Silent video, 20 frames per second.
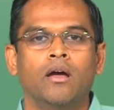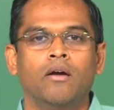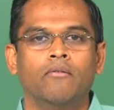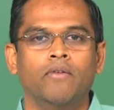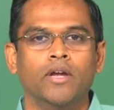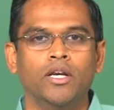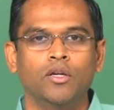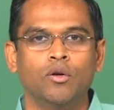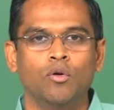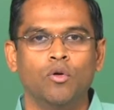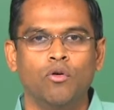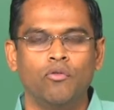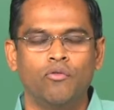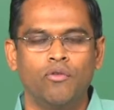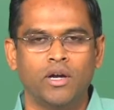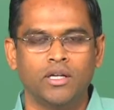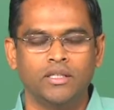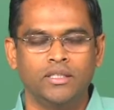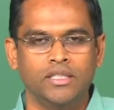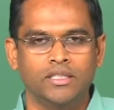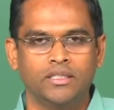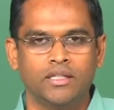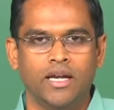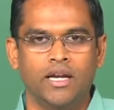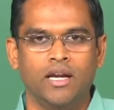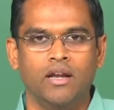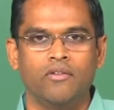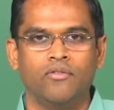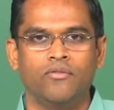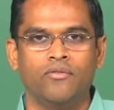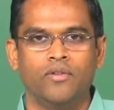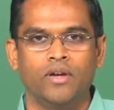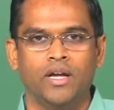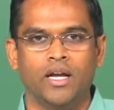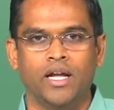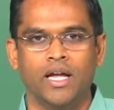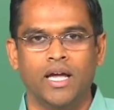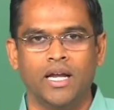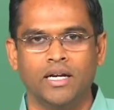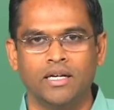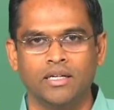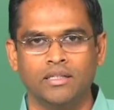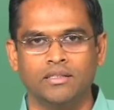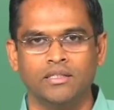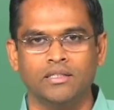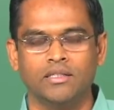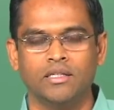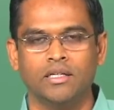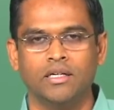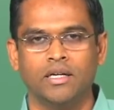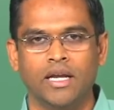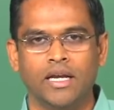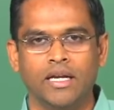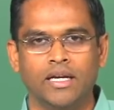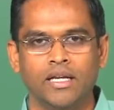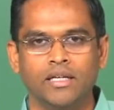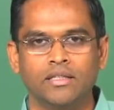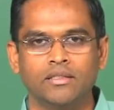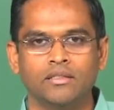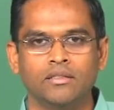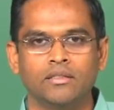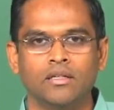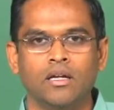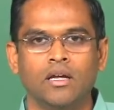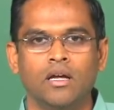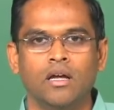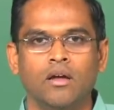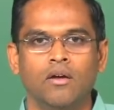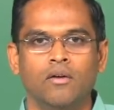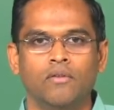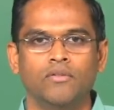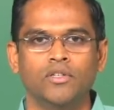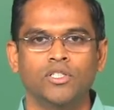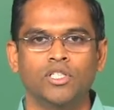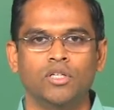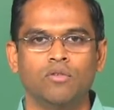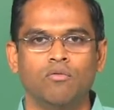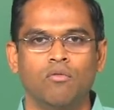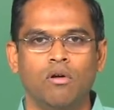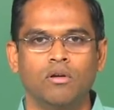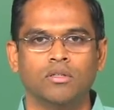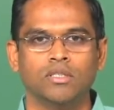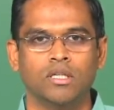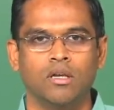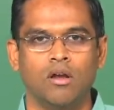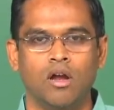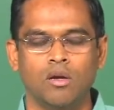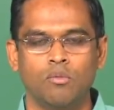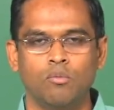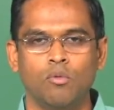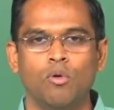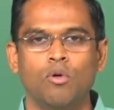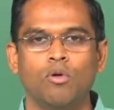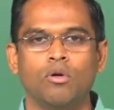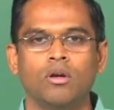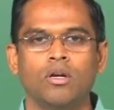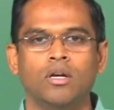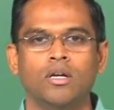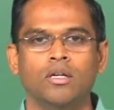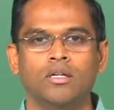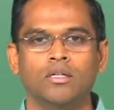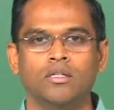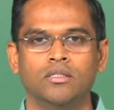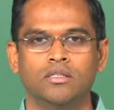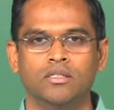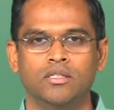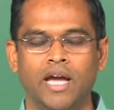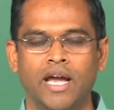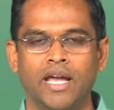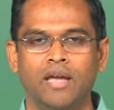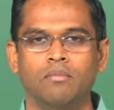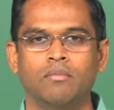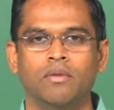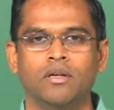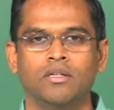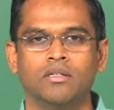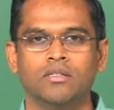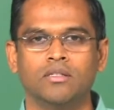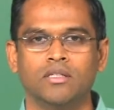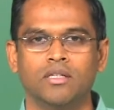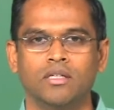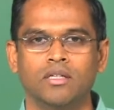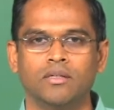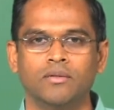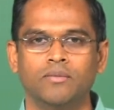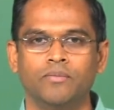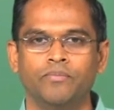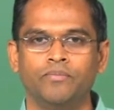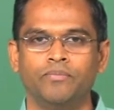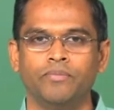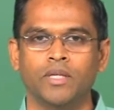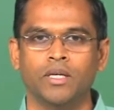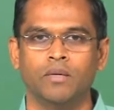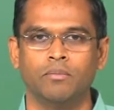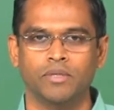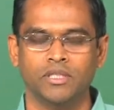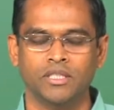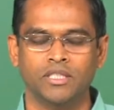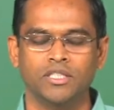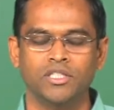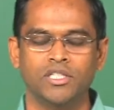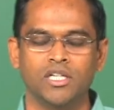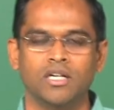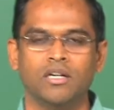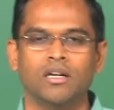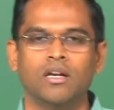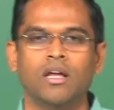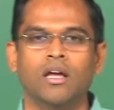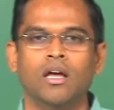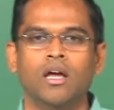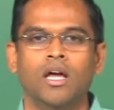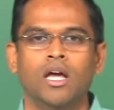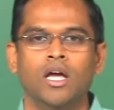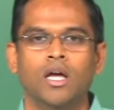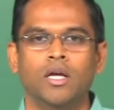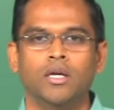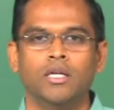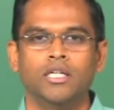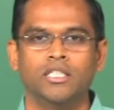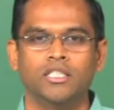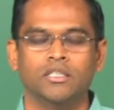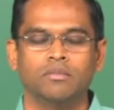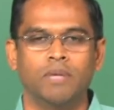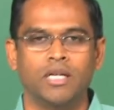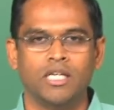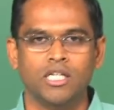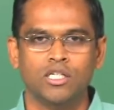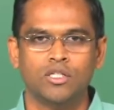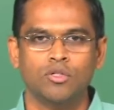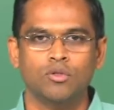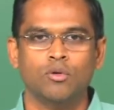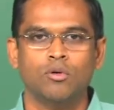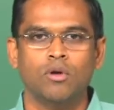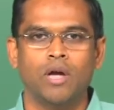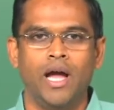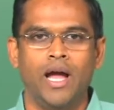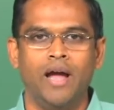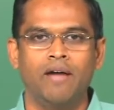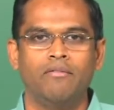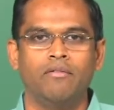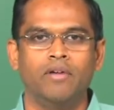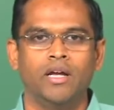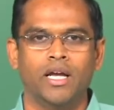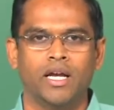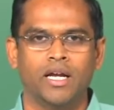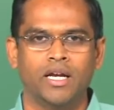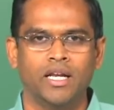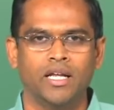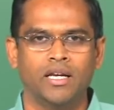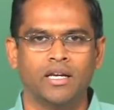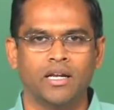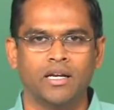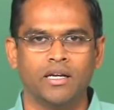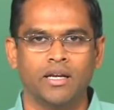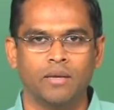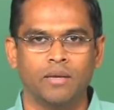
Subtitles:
when you go for these kind of characterization techniques, which involves lot more time and precision, it is better to have a clear cut